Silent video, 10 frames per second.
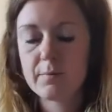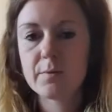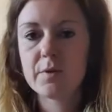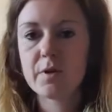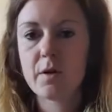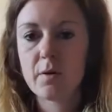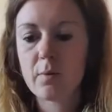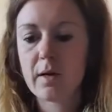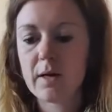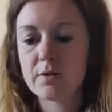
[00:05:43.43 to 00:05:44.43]
So
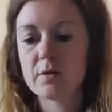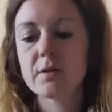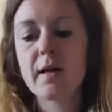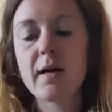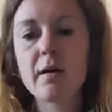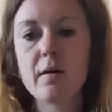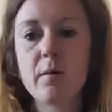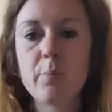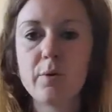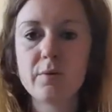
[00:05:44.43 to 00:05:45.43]
I just get a
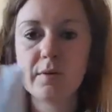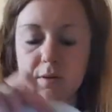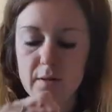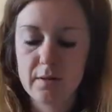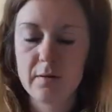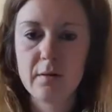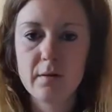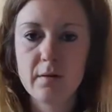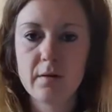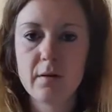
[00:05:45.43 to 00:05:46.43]
booster
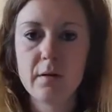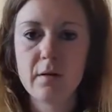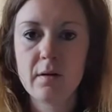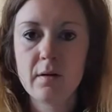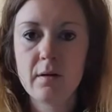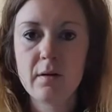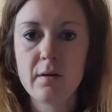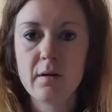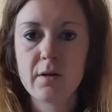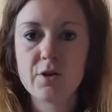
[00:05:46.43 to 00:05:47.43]

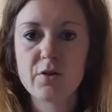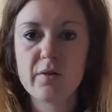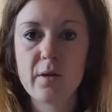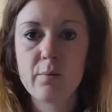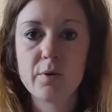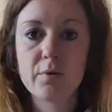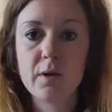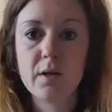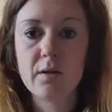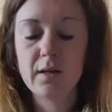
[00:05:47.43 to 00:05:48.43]
and I shove it in
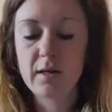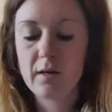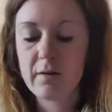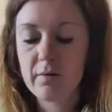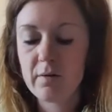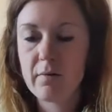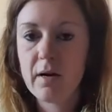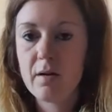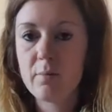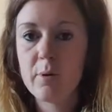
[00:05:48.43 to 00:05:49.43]
between the inner and the wrap.